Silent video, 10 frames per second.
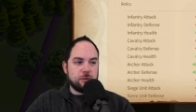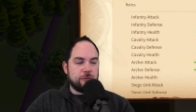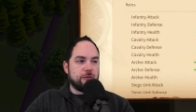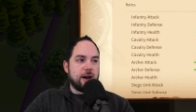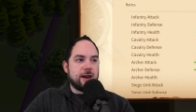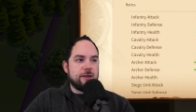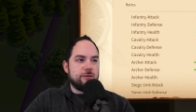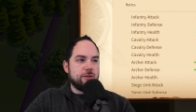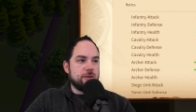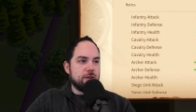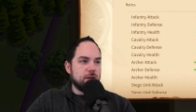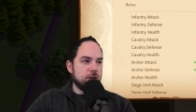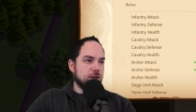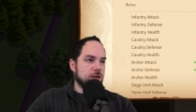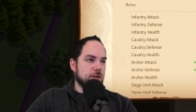what, five,
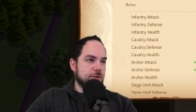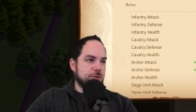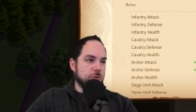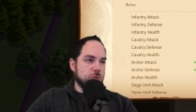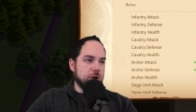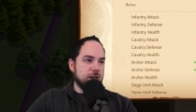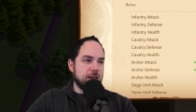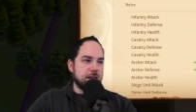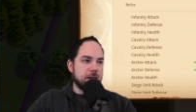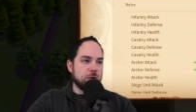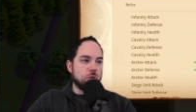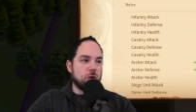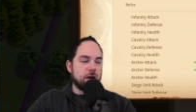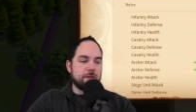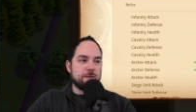three,
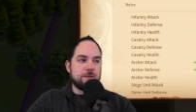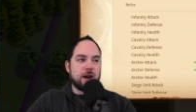one,